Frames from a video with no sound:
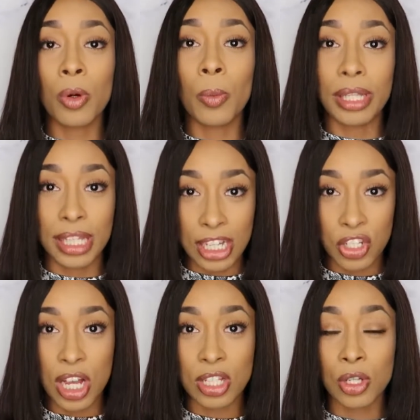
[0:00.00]
or what the
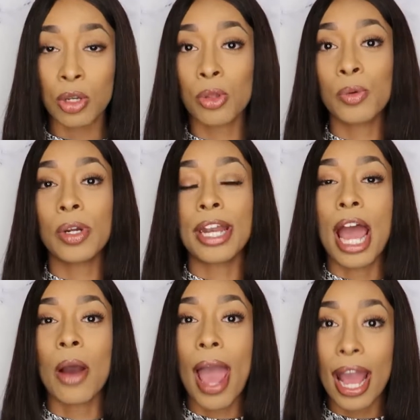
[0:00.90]
kitchen has to go through, and
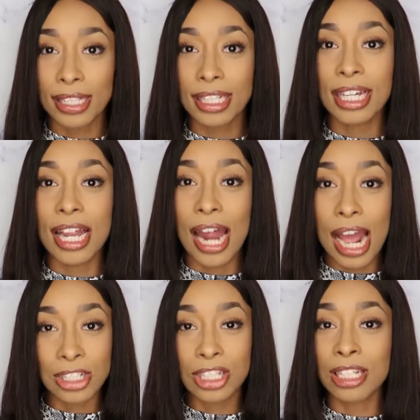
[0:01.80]
how hectic it
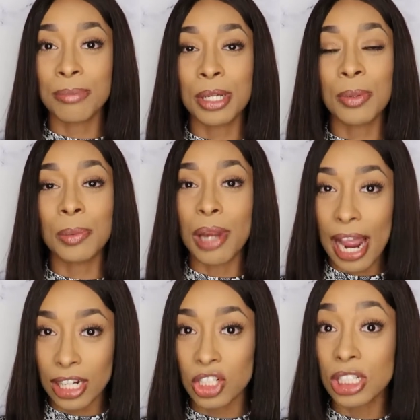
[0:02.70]
actually can be when we're
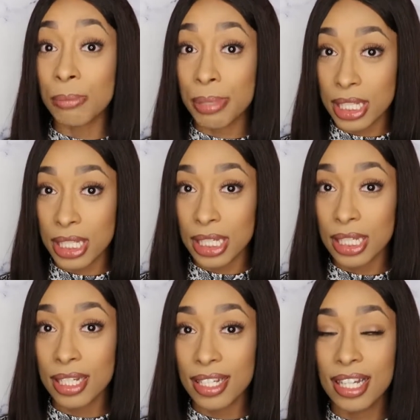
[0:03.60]
actually busy.